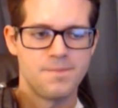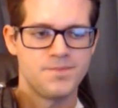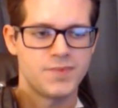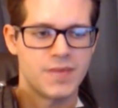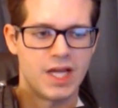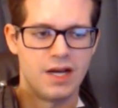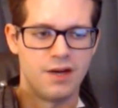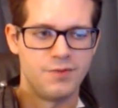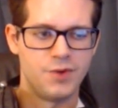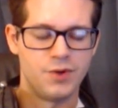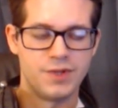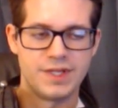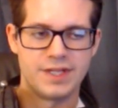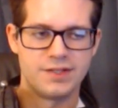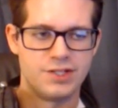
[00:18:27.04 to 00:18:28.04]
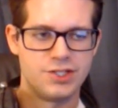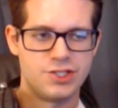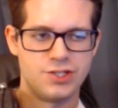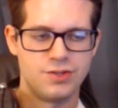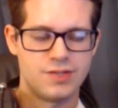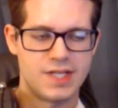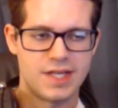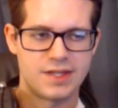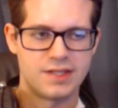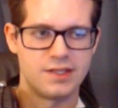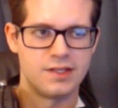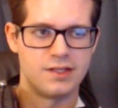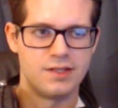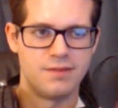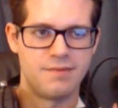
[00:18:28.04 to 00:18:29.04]
The only other issue is that
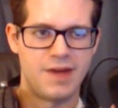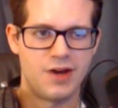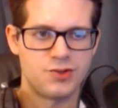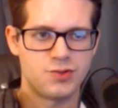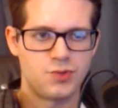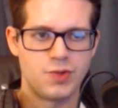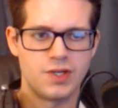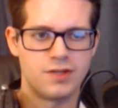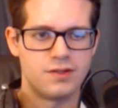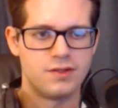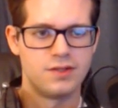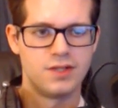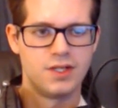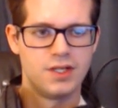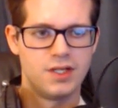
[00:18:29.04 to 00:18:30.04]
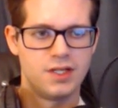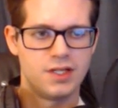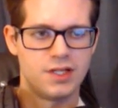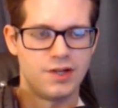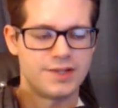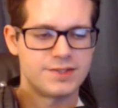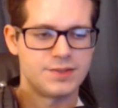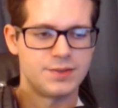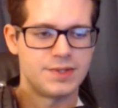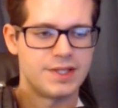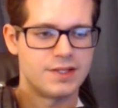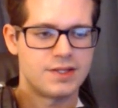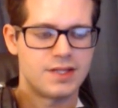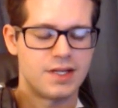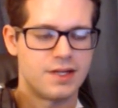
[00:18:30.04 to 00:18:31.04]
the mouse wheel. That's the only
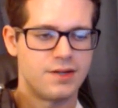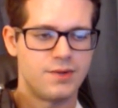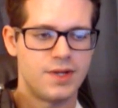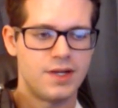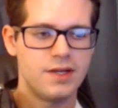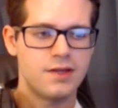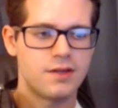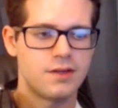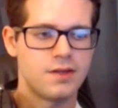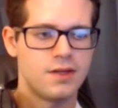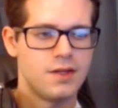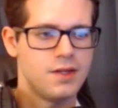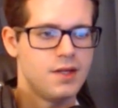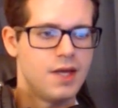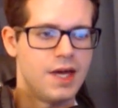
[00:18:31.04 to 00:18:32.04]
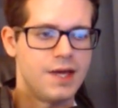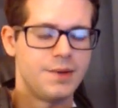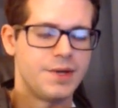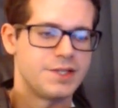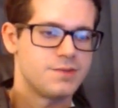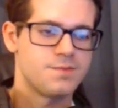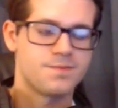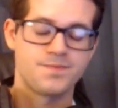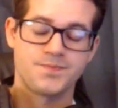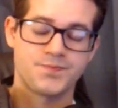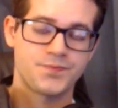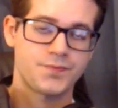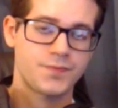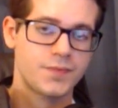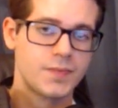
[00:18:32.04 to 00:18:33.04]
other thing I don't like. Anyways,
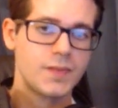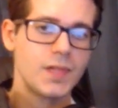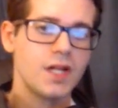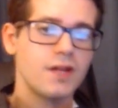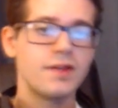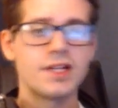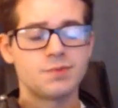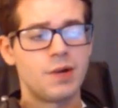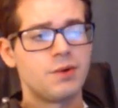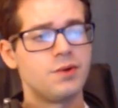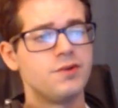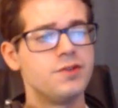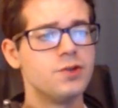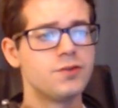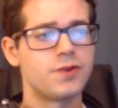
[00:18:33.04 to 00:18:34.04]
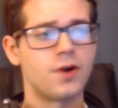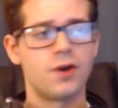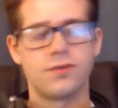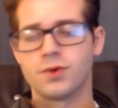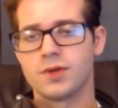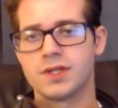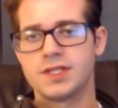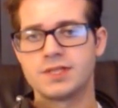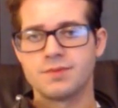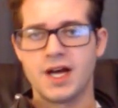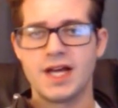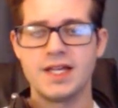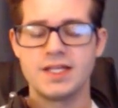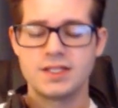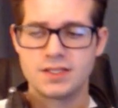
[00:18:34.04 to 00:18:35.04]
that's my review for all 4 of these
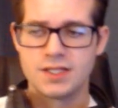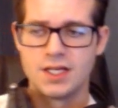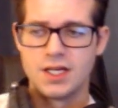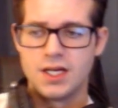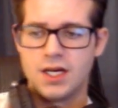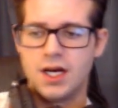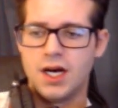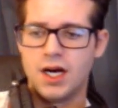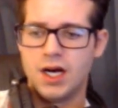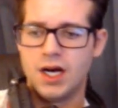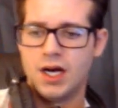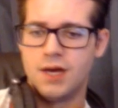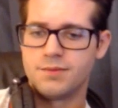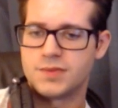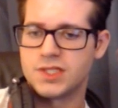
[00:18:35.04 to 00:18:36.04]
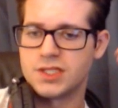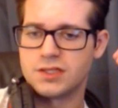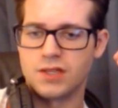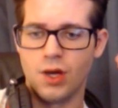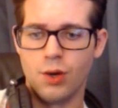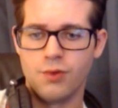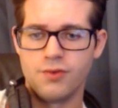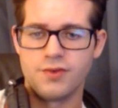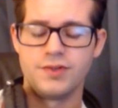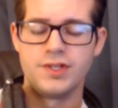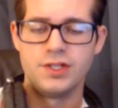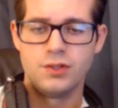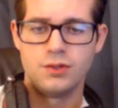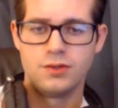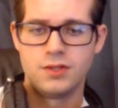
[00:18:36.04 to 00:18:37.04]
mice. To
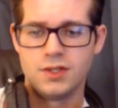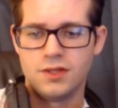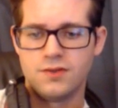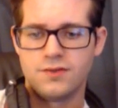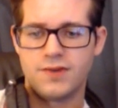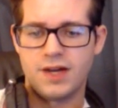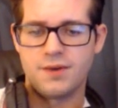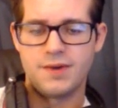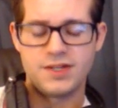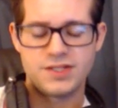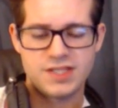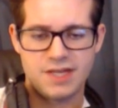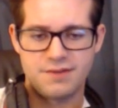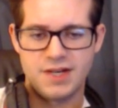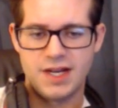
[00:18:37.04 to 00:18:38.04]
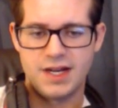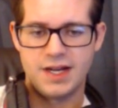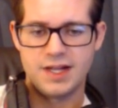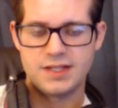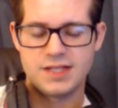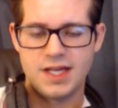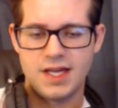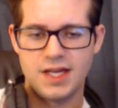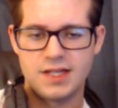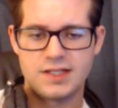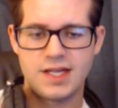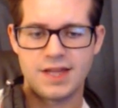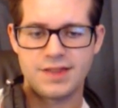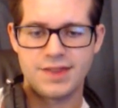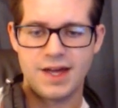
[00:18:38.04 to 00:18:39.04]
overview, Final Mouse I gave 9 out of 10.
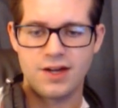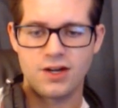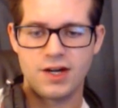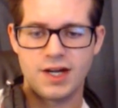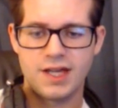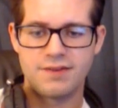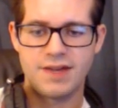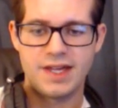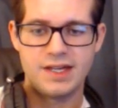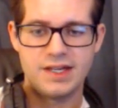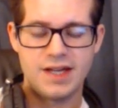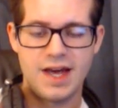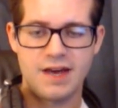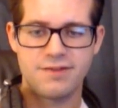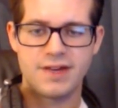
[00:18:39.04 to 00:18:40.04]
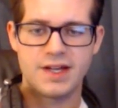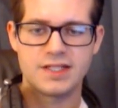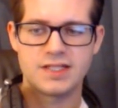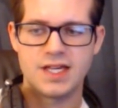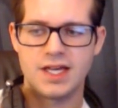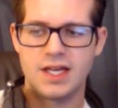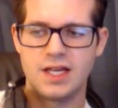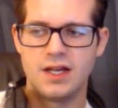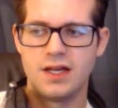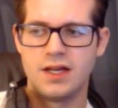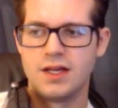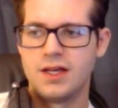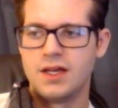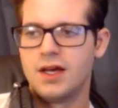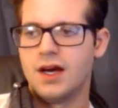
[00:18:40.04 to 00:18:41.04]
DeathAdder I gave 8.5 out of 10.
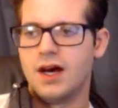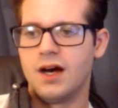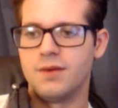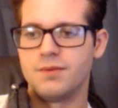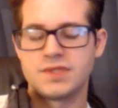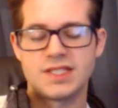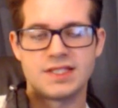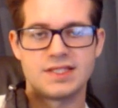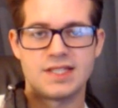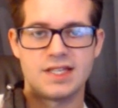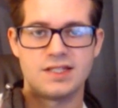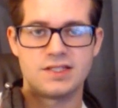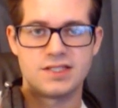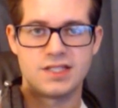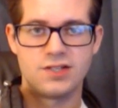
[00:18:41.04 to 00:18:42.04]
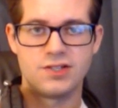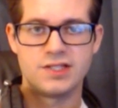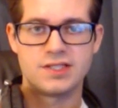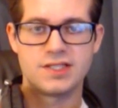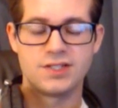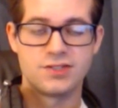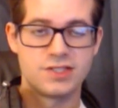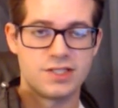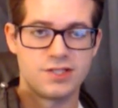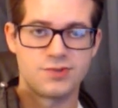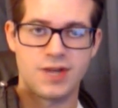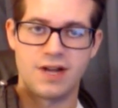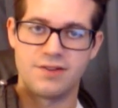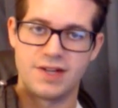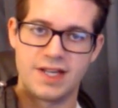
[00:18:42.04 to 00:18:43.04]
Steelseries
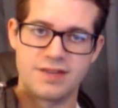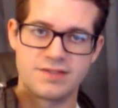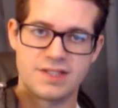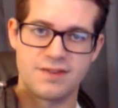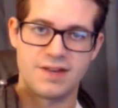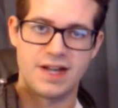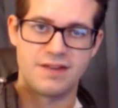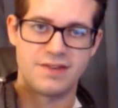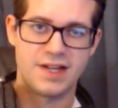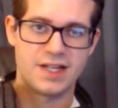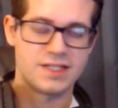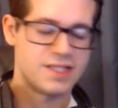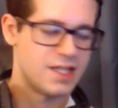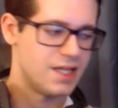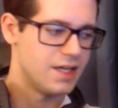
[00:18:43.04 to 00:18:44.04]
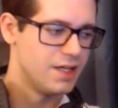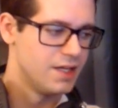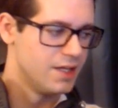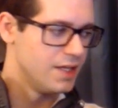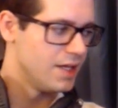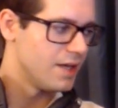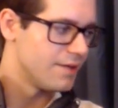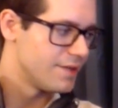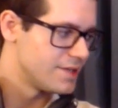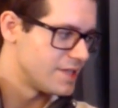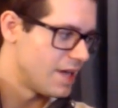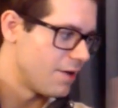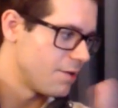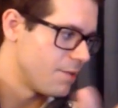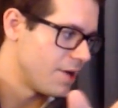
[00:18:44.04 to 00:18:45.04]
Rival I gave 7.5 out of 10. And the
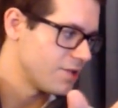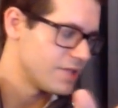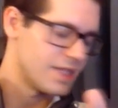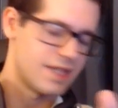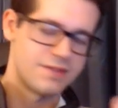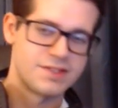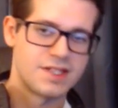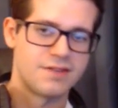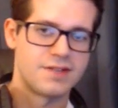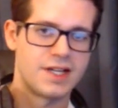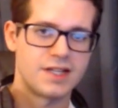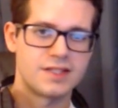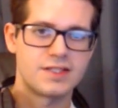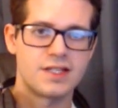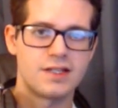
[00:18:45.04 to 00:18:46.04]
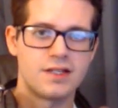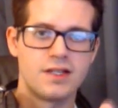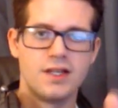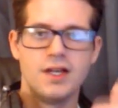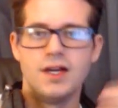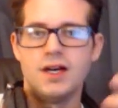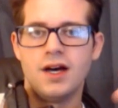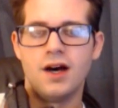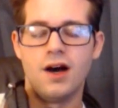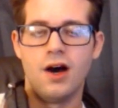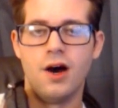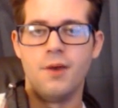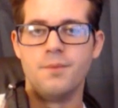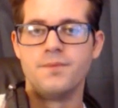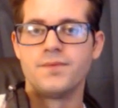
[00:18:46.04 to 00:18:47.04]
Zowie mouse I gave 7 out of 10.
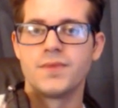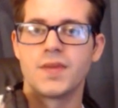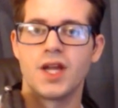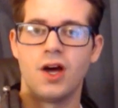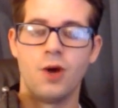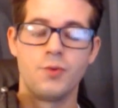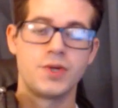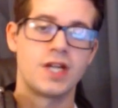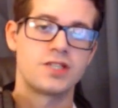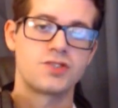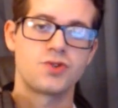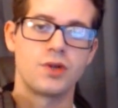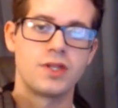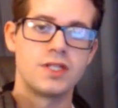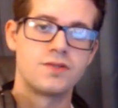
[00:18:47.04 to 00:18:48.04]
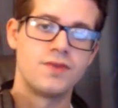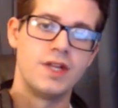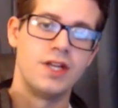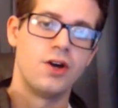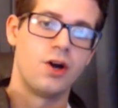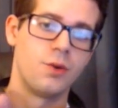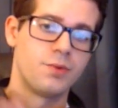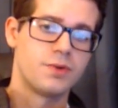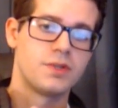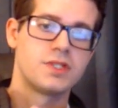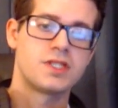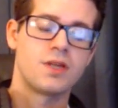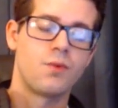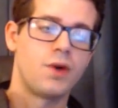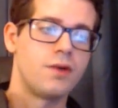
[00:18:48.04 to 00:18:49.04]
I hope you guys enjoyed this video. I hope it was
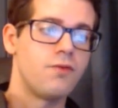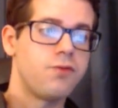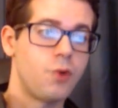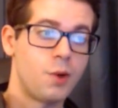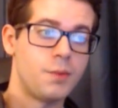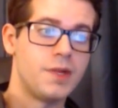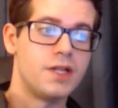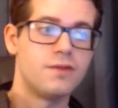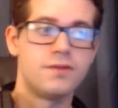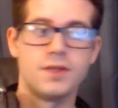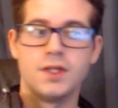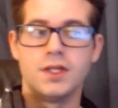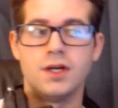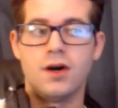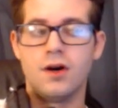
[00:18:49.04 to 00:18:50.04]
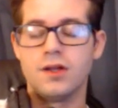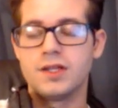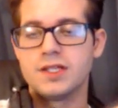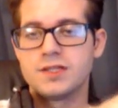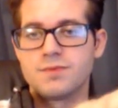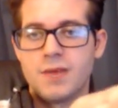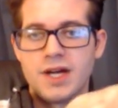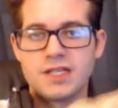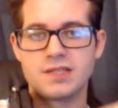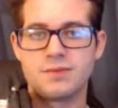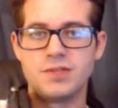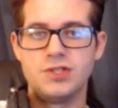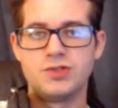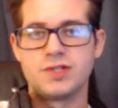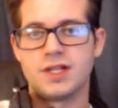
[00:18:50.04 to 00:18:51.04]
somewhat informative. All these mice I've
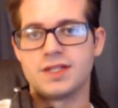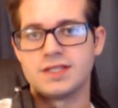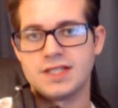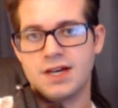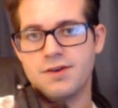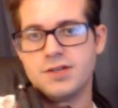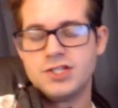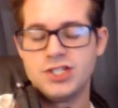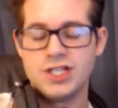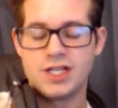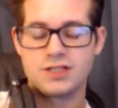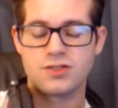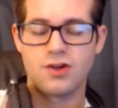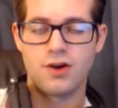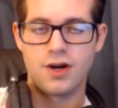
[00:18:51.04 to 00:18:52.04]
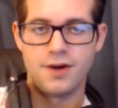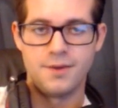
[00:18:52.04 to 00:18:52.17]
been using on the Zowie GSR.